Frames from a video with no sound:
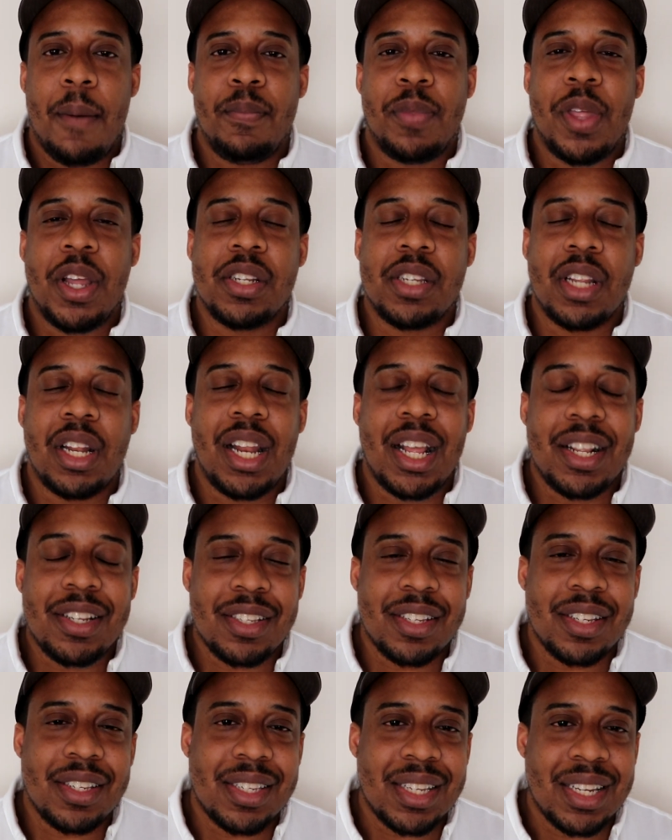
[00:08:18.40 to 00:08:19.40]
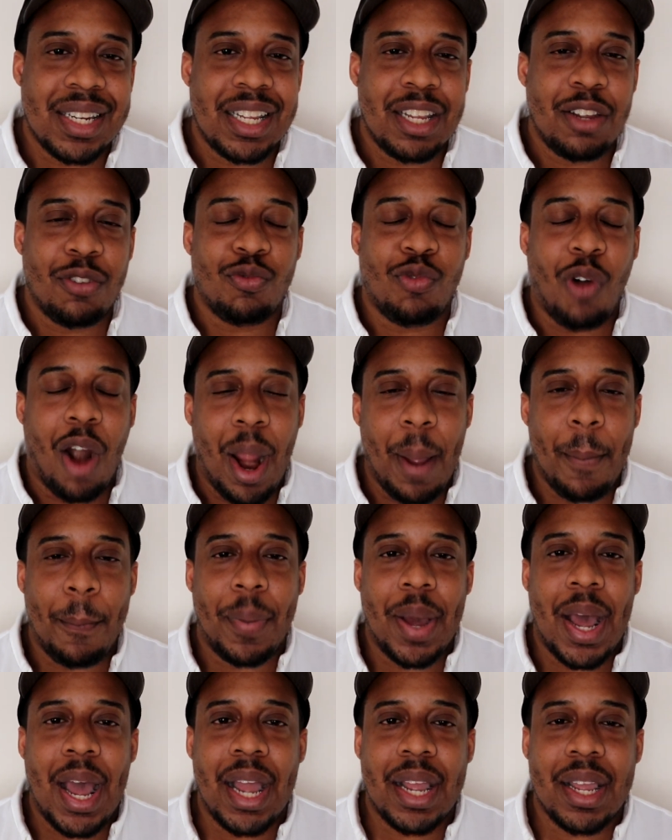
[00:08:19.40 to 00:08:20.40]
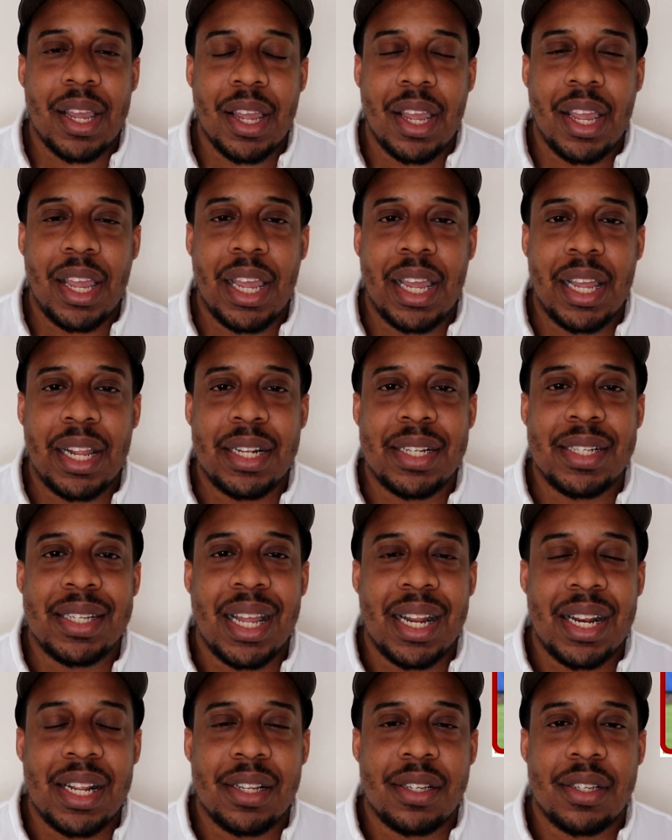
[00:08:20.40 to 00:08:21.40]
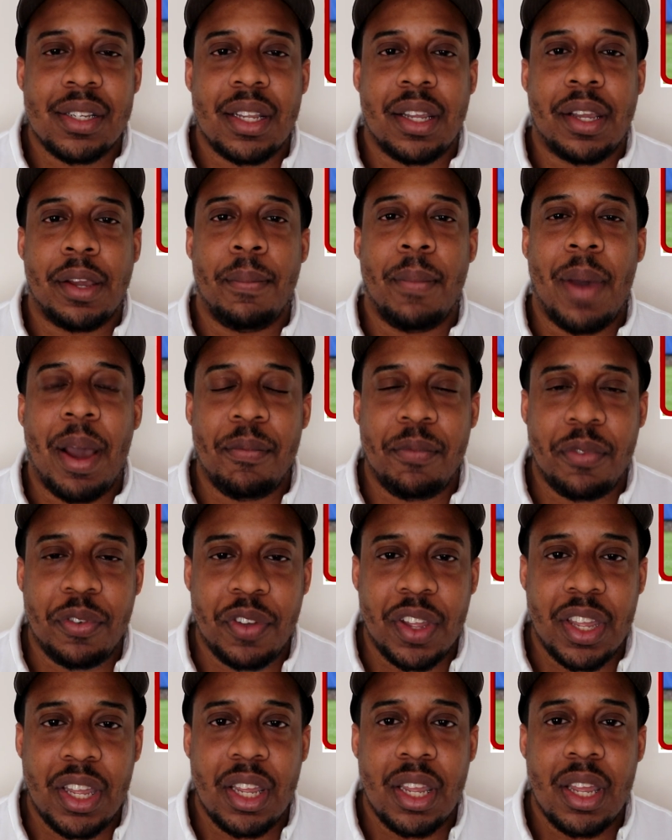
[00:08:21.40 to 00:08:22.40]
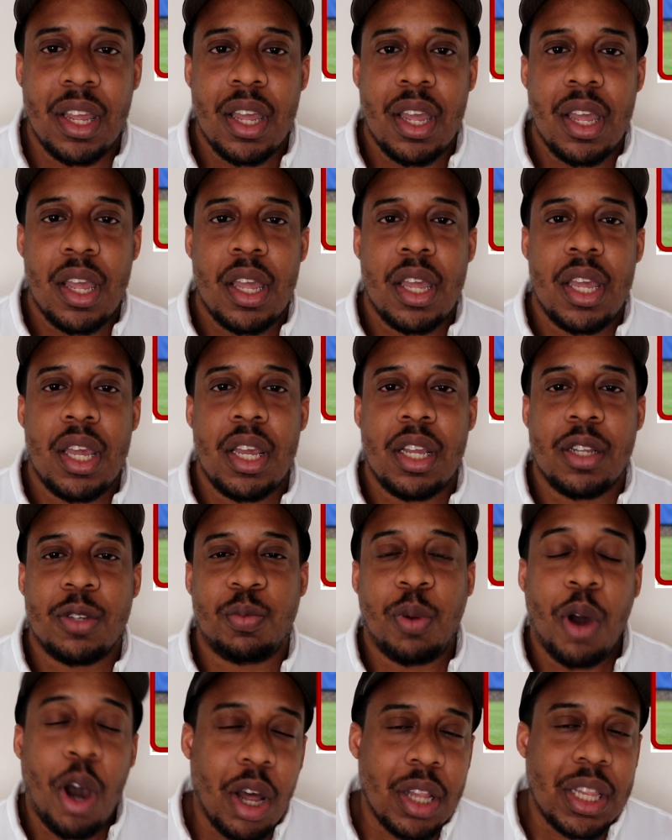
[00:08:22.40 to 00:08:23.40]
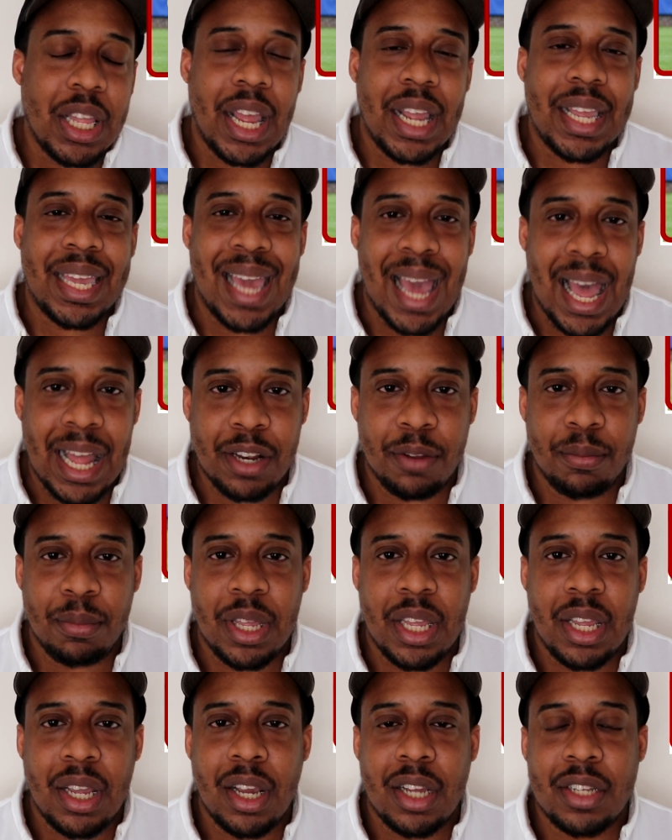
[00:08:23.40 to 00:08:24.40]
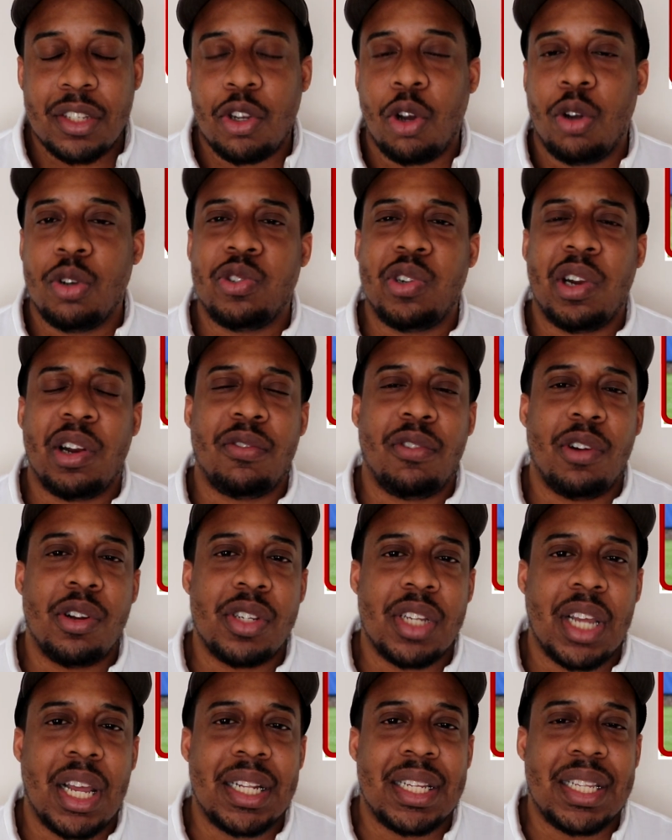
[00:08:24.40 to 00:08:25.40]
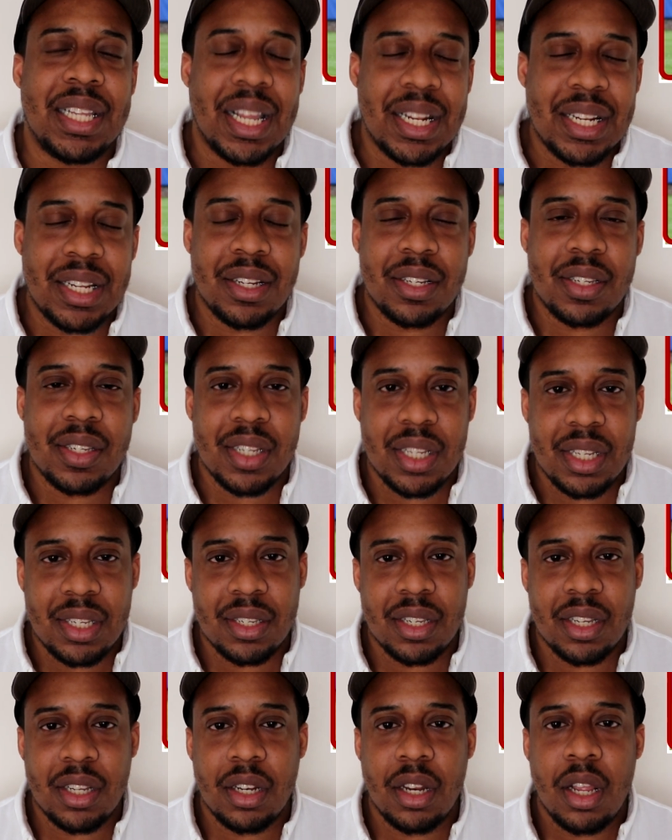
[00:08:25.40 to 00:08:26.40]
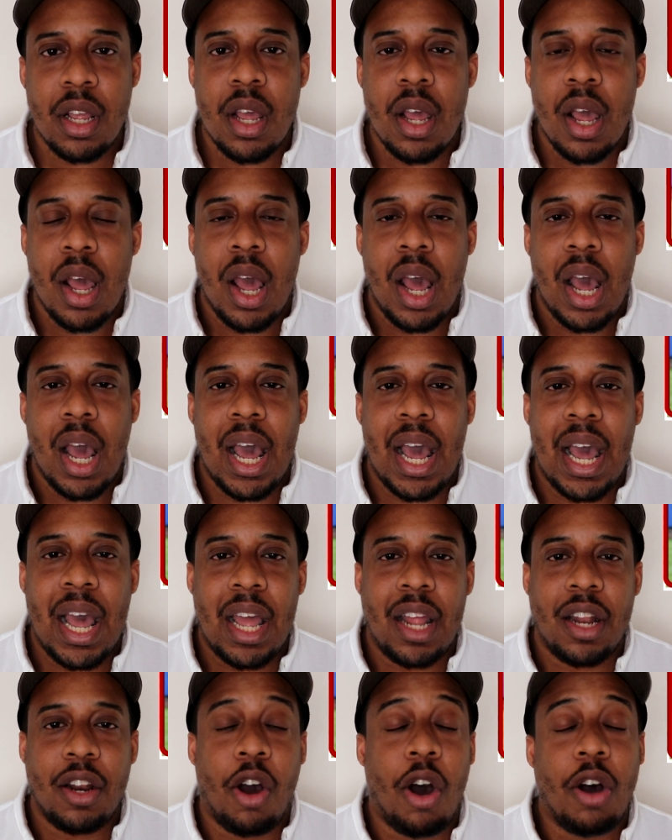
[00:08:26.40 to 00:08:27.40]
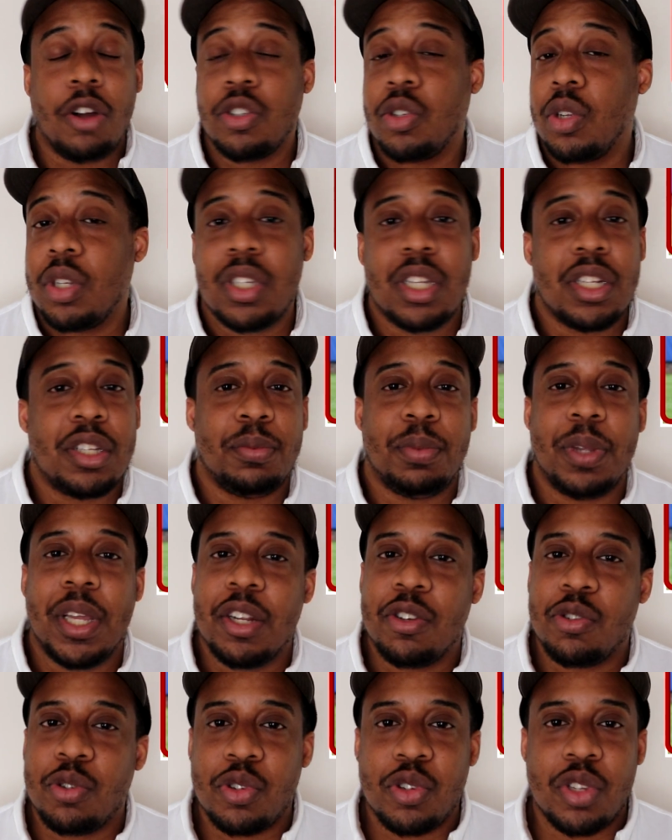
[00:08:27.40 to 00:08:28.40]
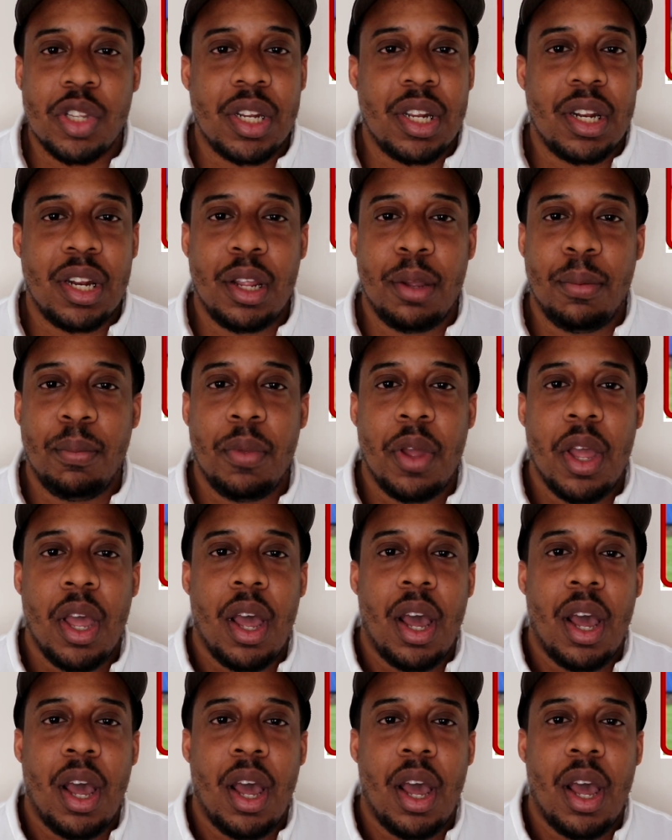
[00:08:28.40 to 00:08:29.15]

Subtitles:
there's a Leicester City right back in Dennis Gyamfi. He is part of their academy. His contract runs at the end of the season. And Arsenal are said to be interested in him.